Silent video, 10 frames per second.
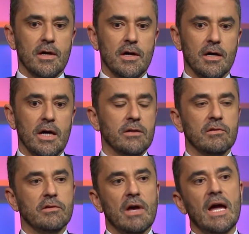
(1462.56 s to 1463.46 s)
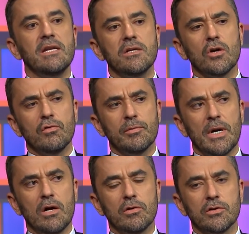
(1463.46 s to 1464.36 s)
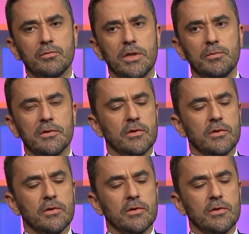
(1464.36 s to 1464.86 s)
and it's handing over power to people